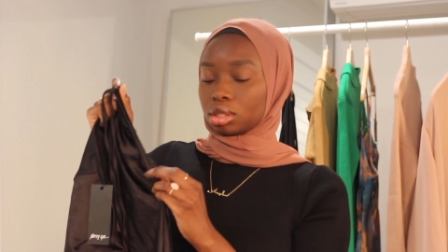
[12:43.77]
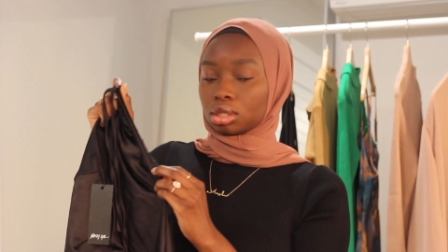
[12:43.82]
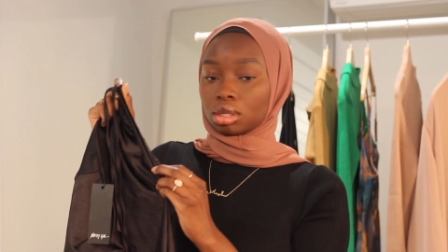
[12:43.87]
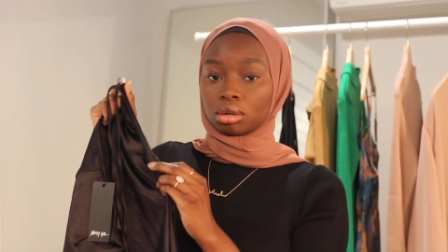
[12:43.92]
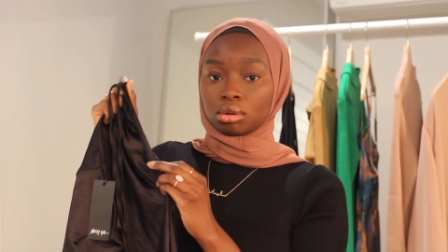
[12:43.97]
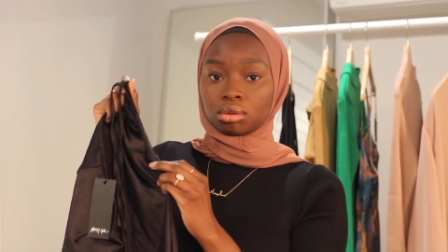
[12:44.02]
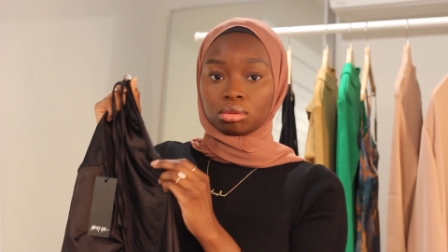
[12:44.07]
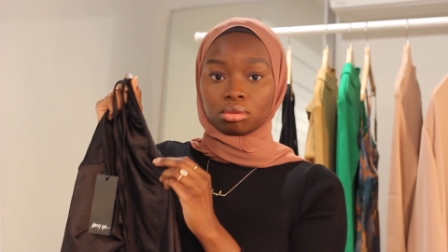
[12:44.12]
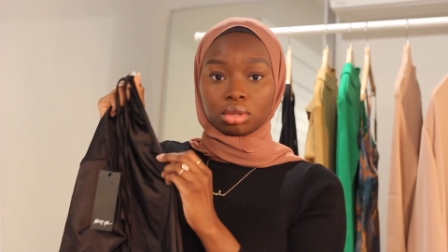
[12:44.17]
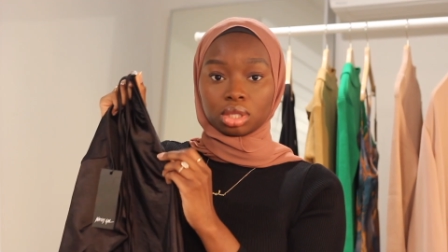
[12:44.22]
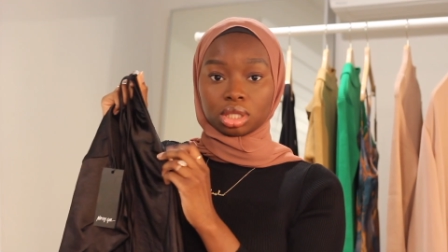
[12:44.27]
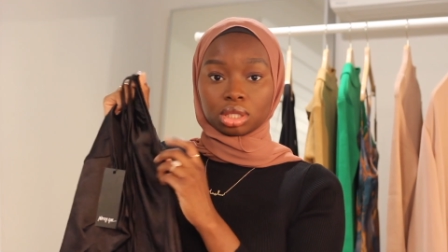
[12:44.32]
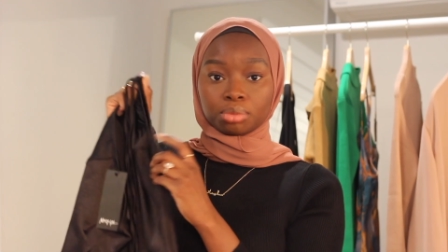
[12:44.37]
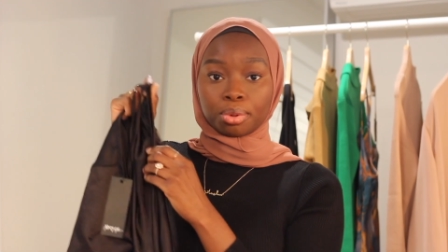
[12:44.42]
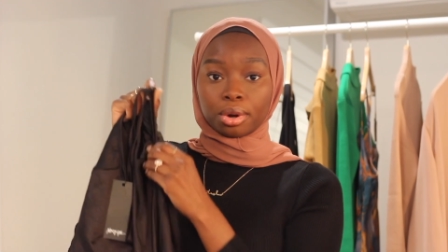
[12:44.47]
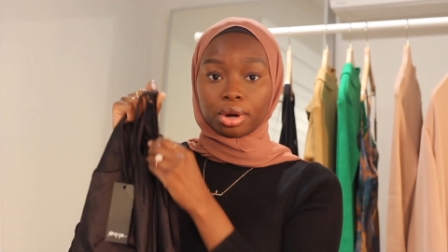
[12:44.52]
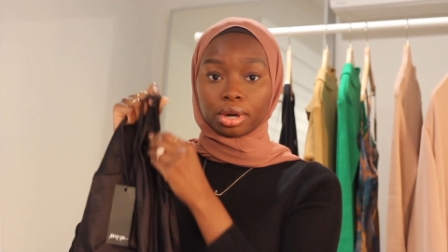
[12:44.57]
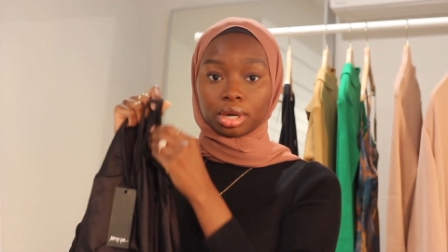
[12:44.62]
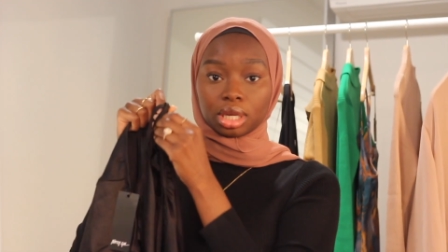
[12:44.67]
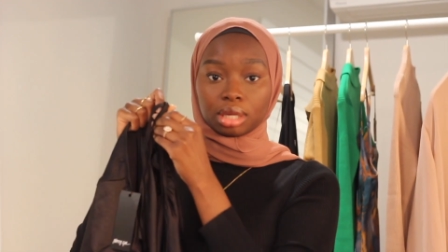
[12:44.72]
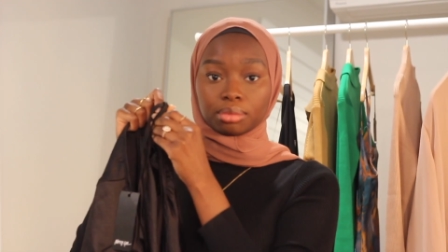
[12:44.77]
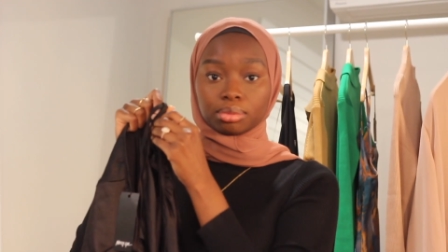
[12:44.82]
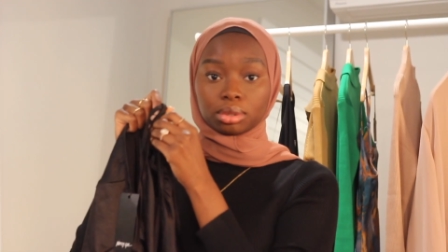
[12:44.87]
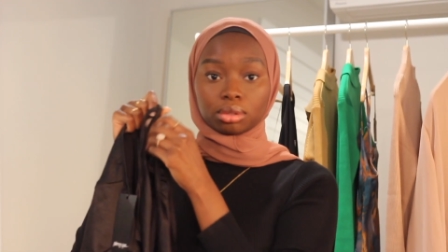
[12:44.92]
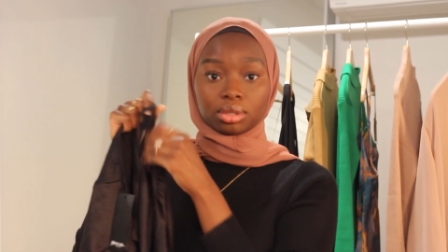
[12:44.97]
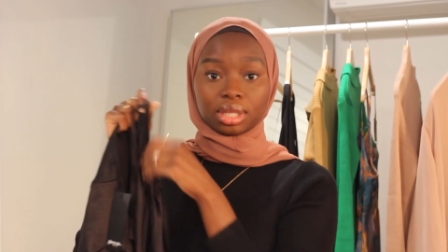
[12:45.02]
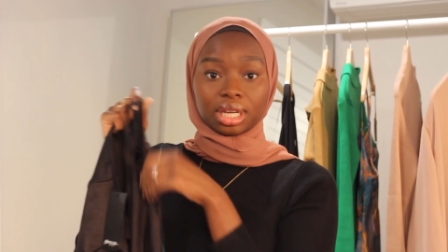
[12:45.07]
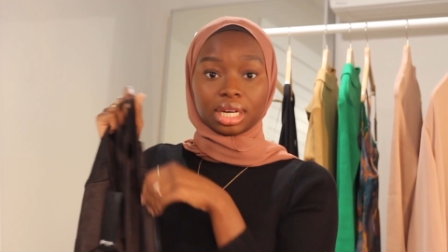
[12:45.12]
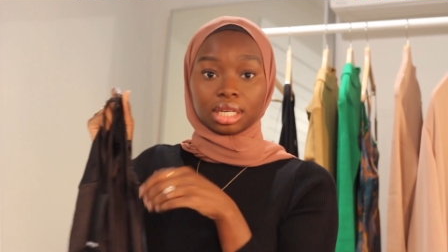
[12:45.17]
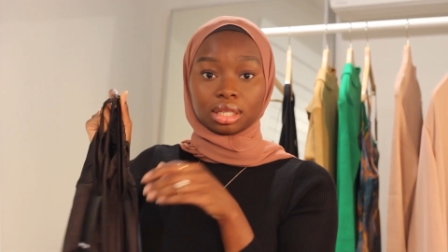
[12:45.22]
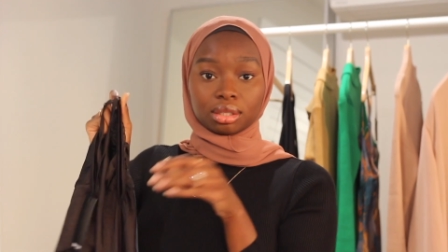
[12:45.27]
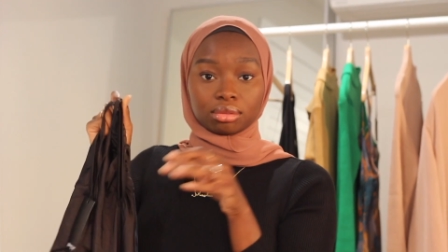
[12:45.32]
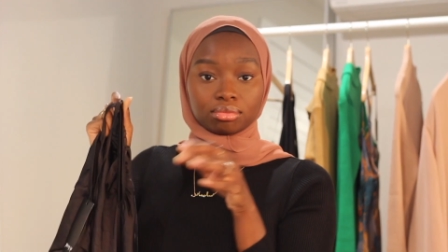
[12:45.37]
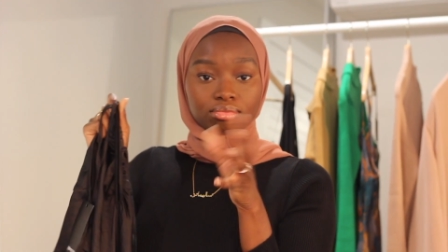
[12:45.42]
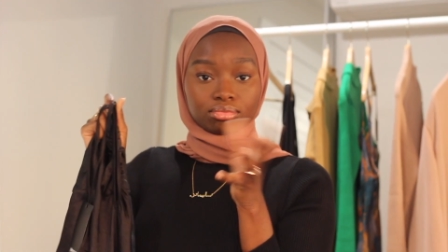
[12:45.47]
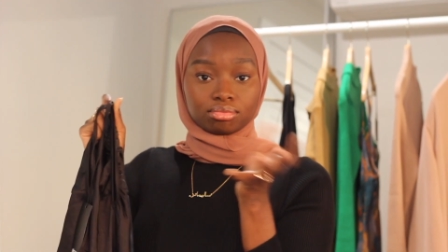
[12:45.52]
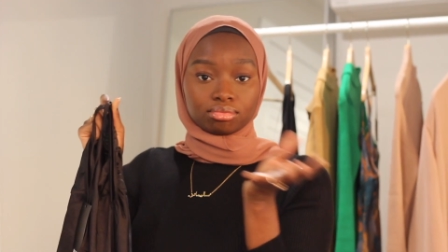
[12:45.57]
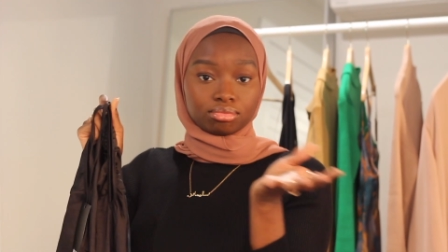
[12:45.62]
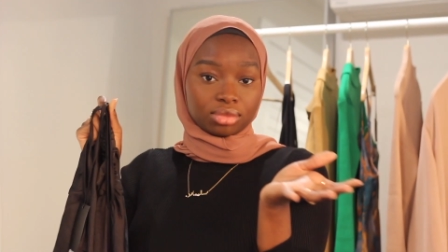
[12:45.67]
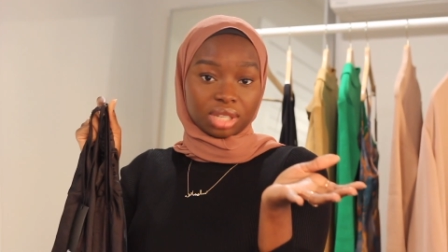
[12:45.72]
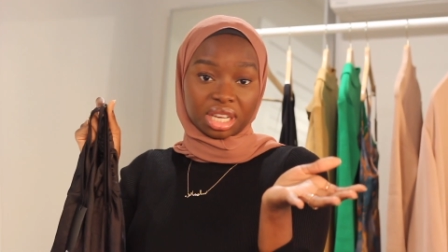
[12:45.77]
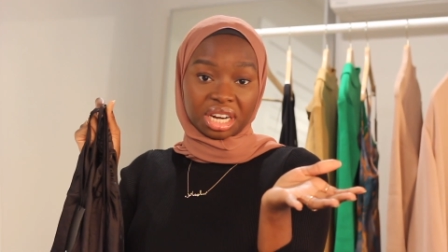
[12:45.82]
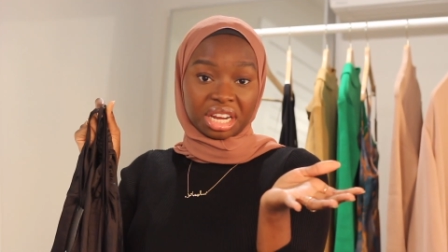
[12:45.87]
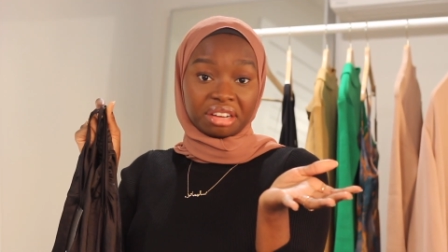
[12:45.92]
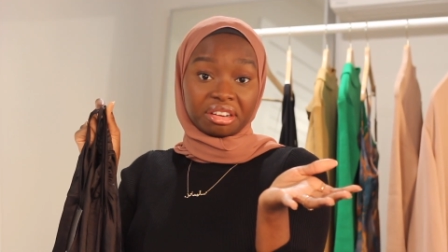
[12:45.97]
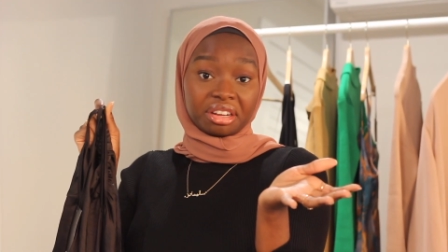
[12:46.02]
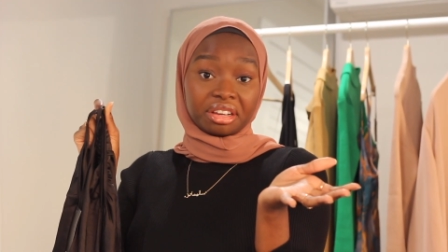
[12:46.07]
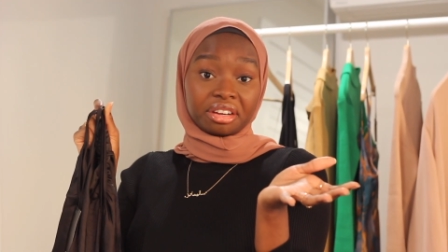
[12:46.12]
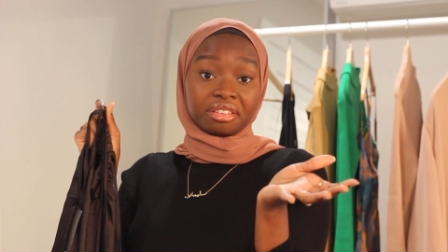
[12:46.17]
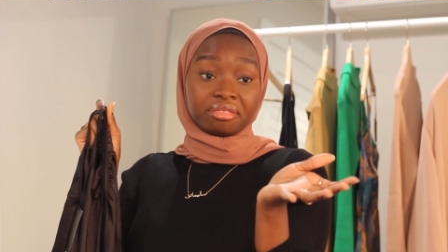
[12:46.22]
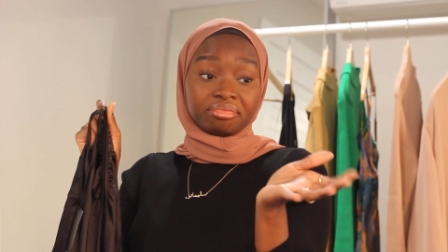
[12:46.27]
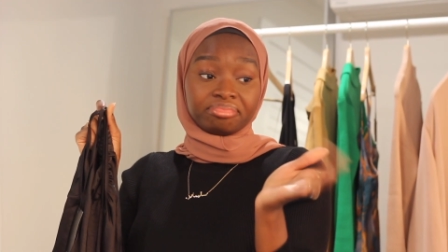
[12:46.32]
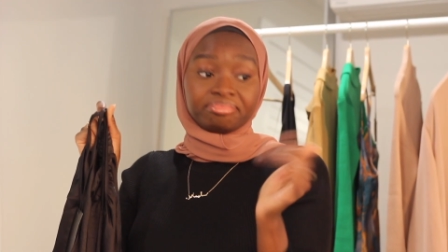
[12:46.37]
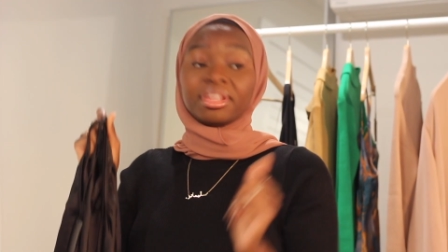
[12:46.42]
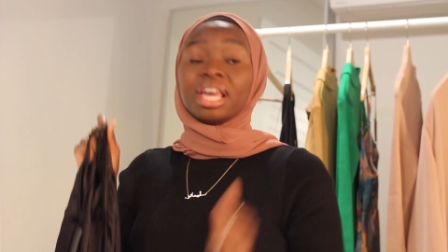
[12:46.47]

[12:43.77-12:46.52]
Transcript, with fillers: sew this part up so that it it ain't there.